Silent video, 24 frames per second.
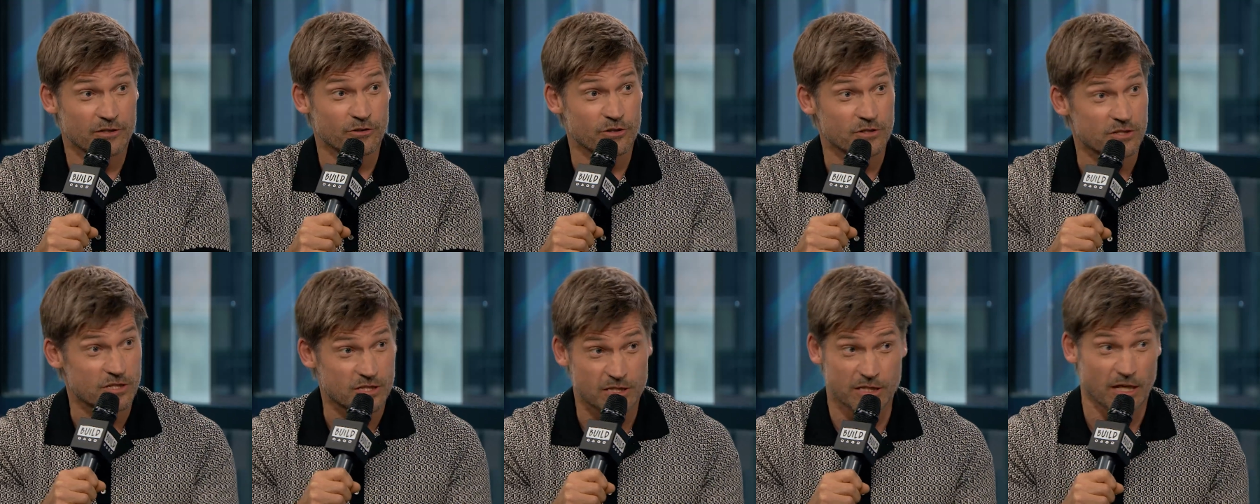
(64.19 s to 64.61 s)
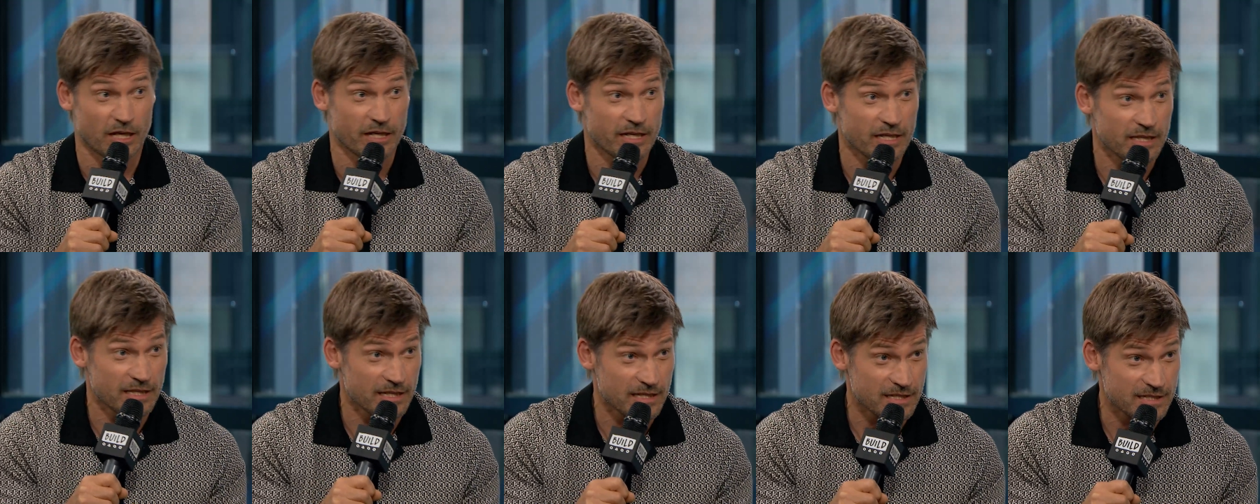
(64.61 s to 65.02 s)
Do you
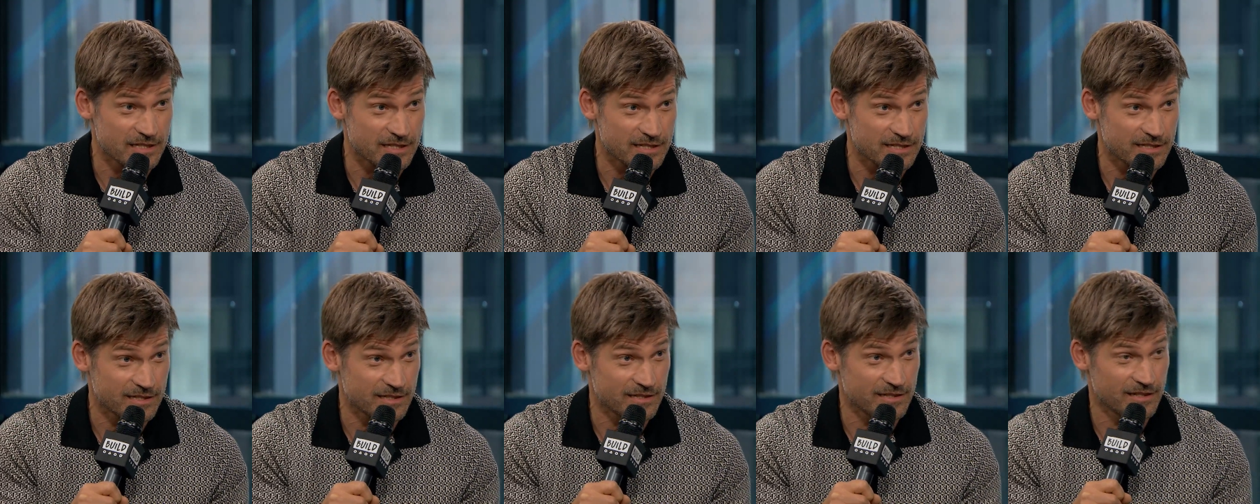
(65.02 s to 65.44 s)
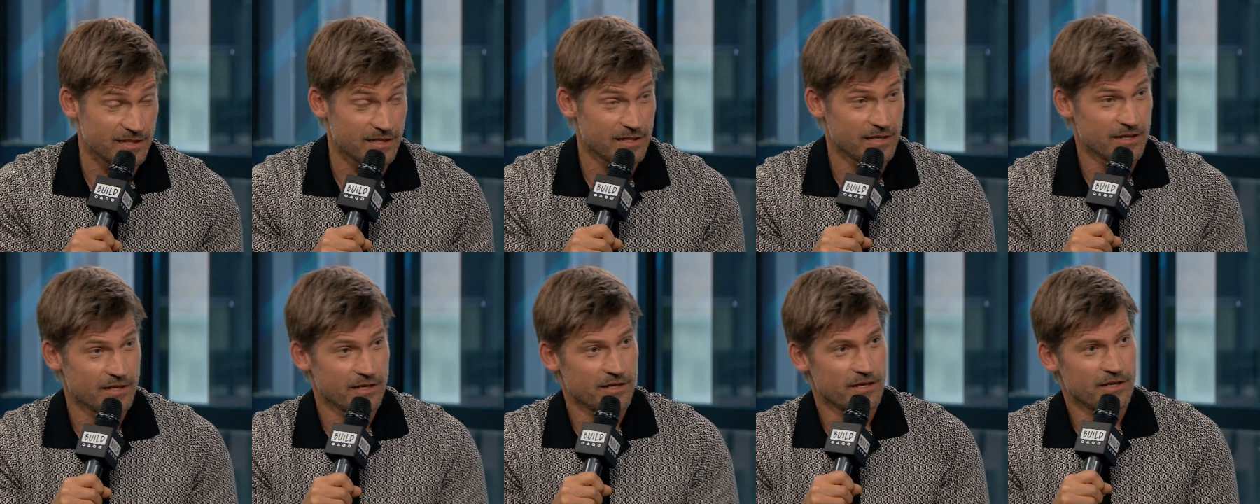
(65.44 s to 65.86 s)
study this?
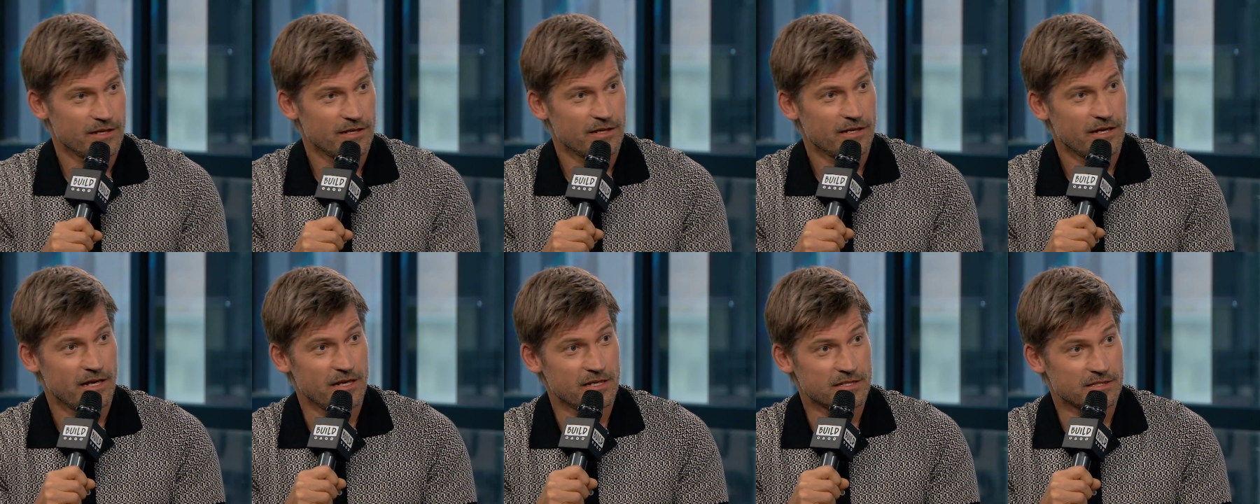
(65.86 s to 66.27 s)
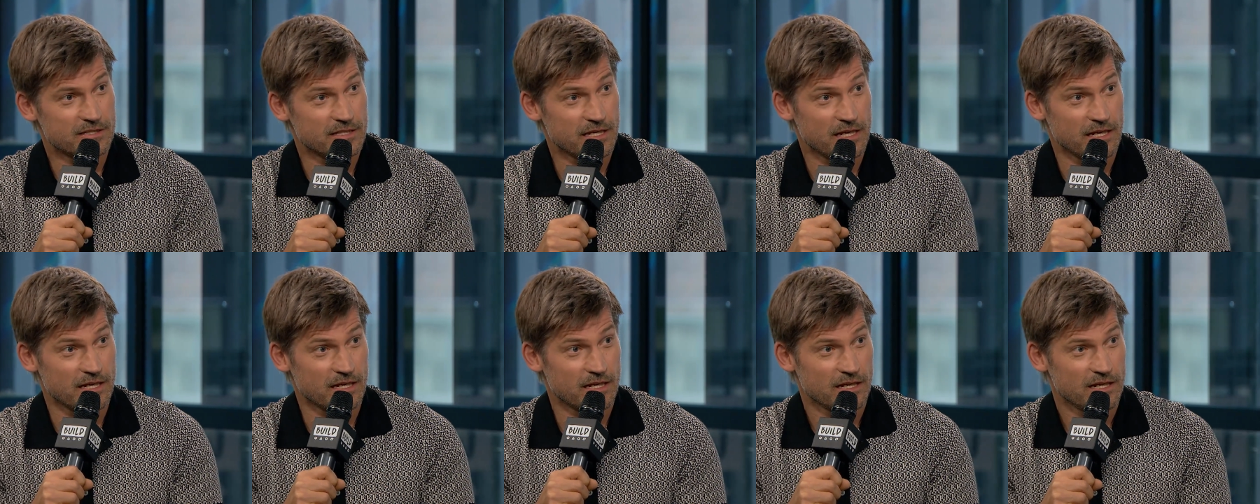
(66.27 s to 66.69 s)
And he
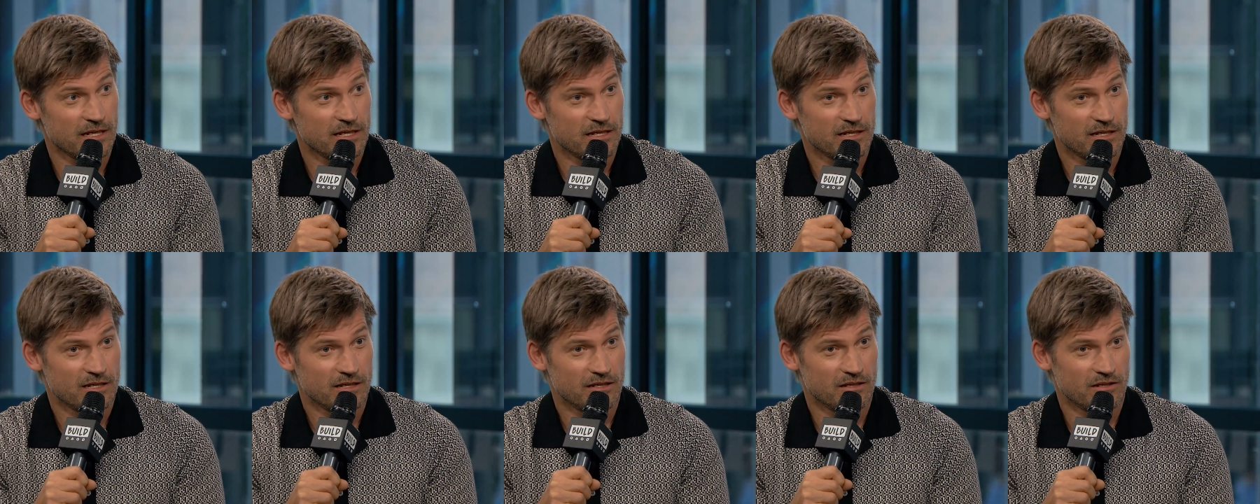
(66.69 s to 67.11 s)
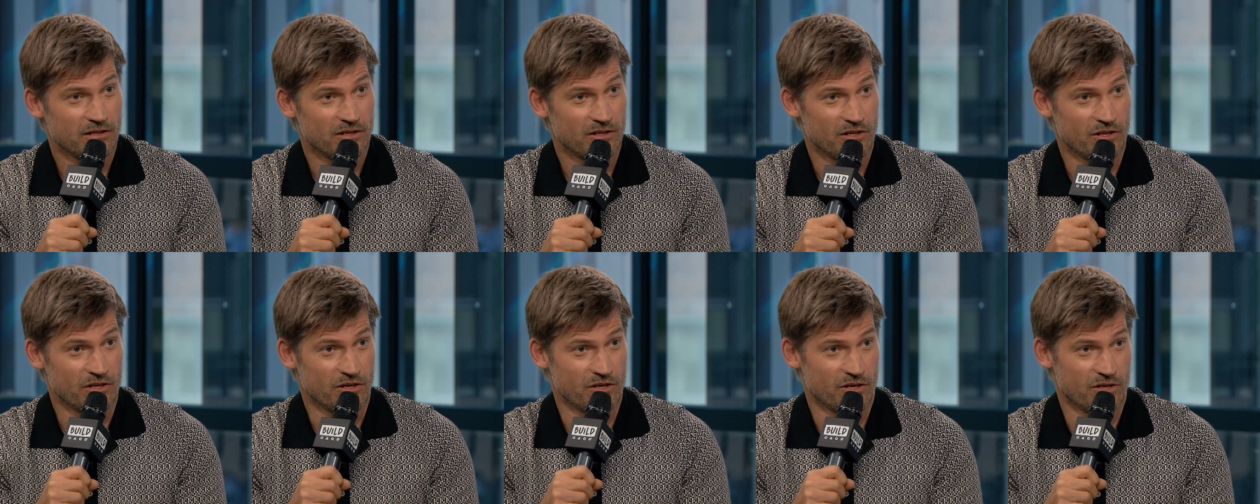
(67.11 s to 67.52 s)
said,
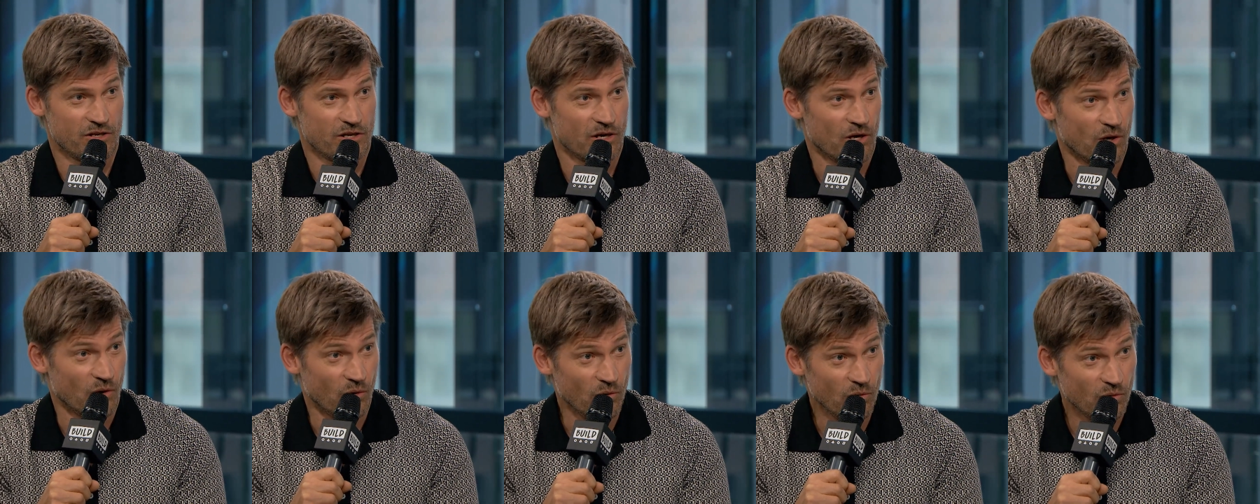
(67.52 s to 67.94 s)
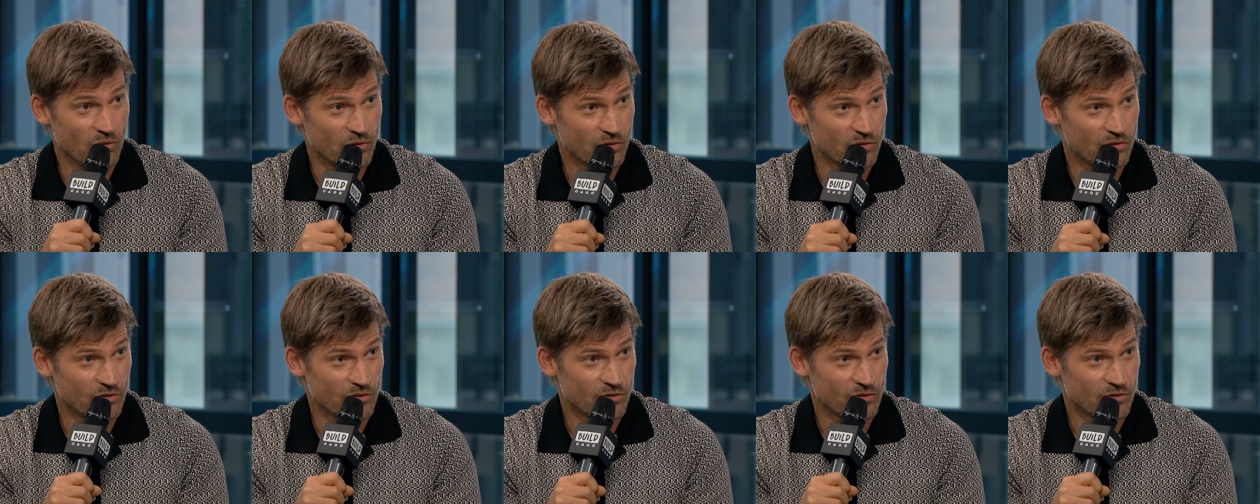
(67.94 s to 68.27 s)
No,